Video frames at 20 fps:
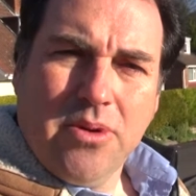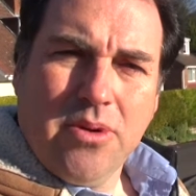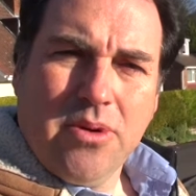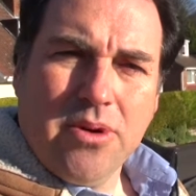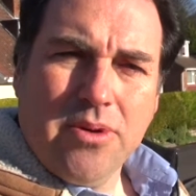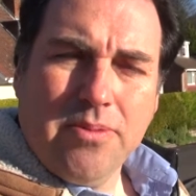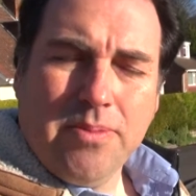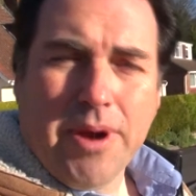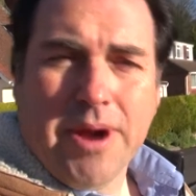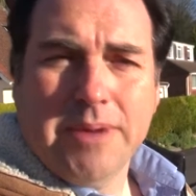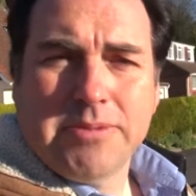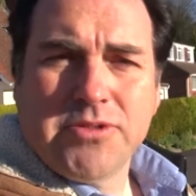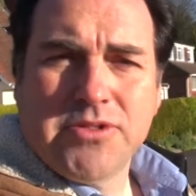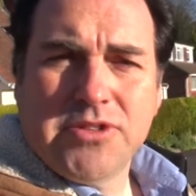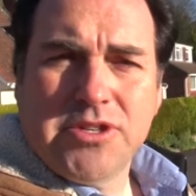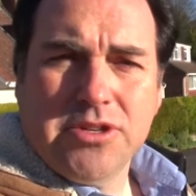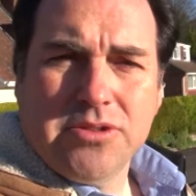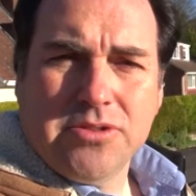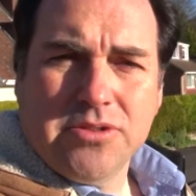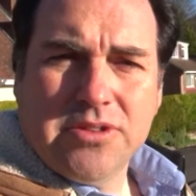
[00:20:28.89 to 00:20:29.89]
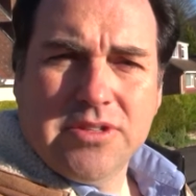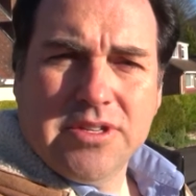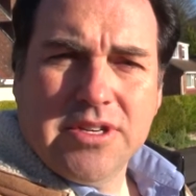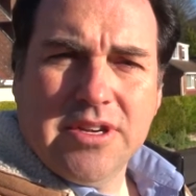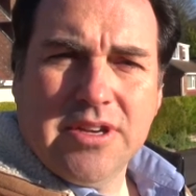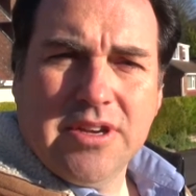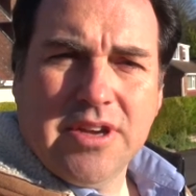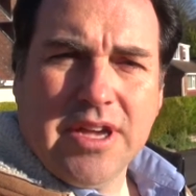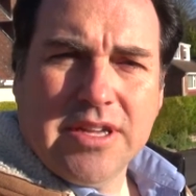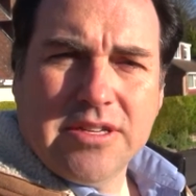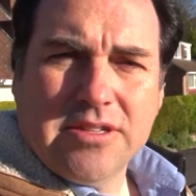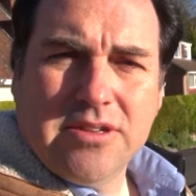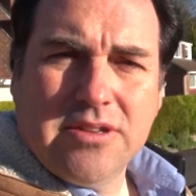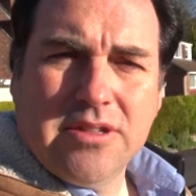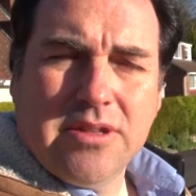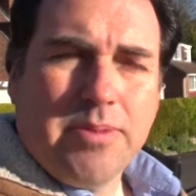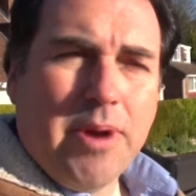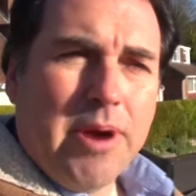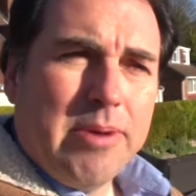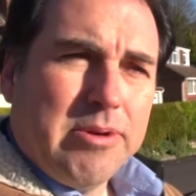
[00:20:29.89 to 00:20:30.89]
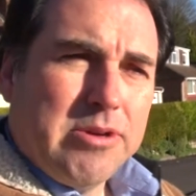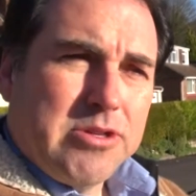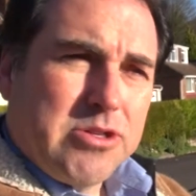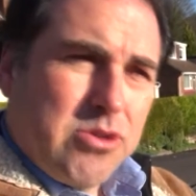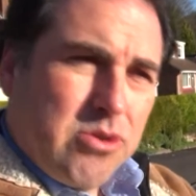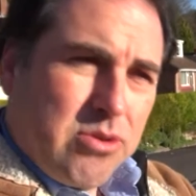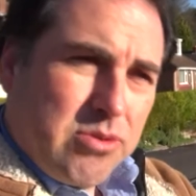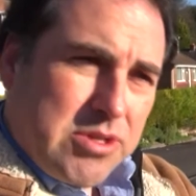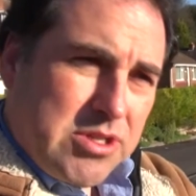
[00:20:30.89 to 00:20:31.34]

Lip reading: or perhaps for children to get to the primary school,